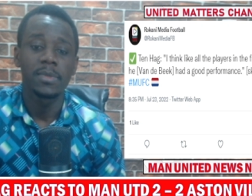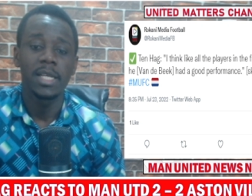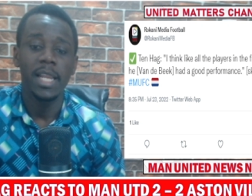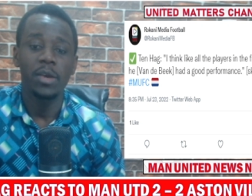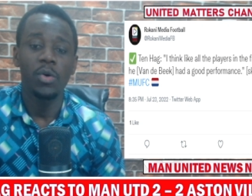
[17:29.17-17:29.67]

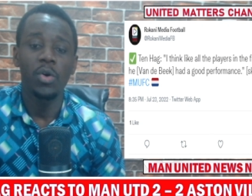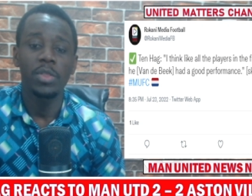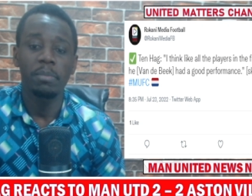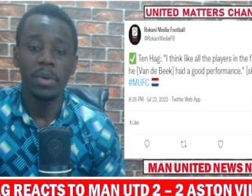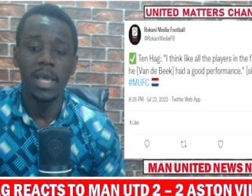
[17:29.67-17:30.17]
like all
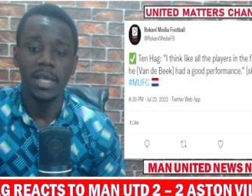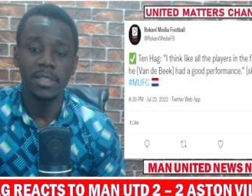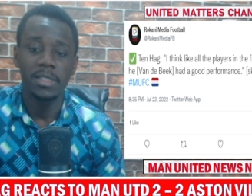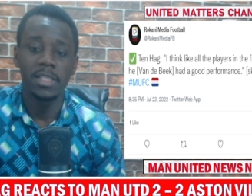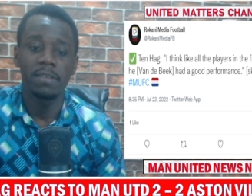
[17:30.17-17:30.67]
the
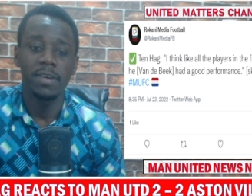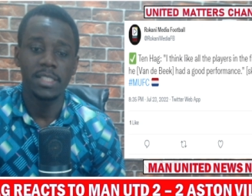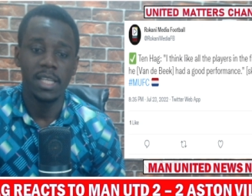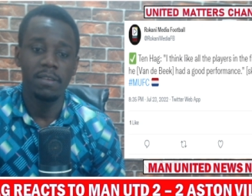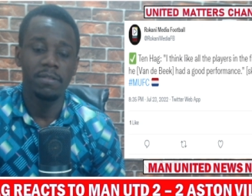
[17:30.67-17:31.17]
players in the
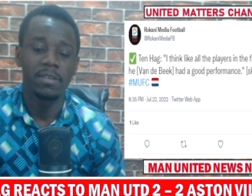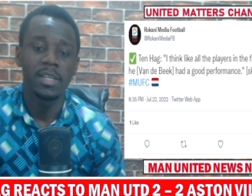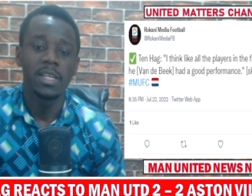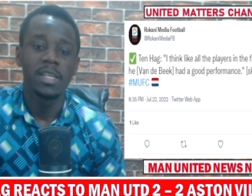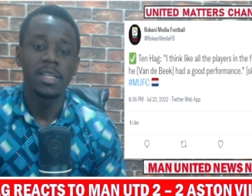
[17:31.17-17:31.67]
first half,
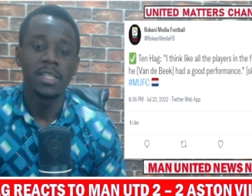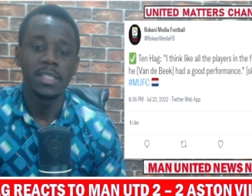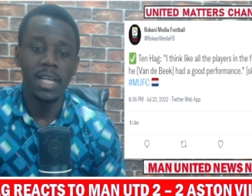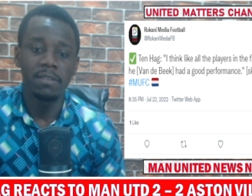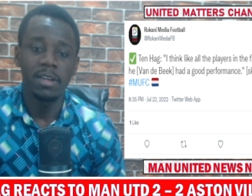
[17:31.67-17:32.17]

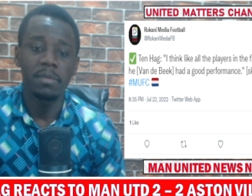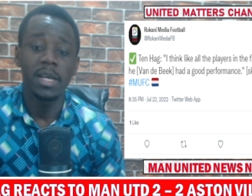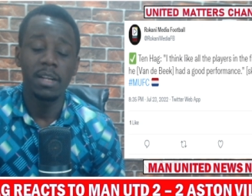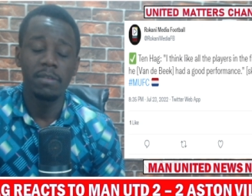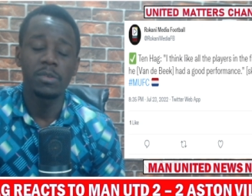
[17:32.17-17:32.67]
Danny Van Beek
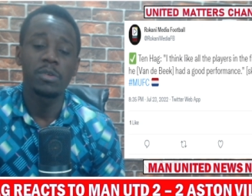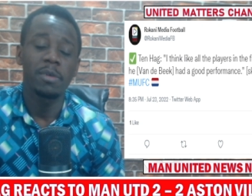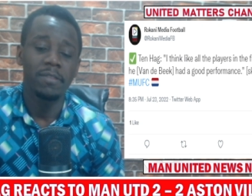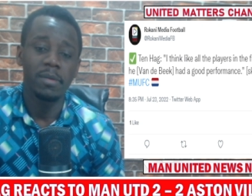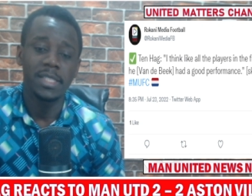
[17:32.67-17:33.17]
had a very good
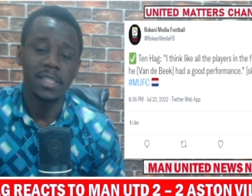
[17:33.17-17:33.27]
performance.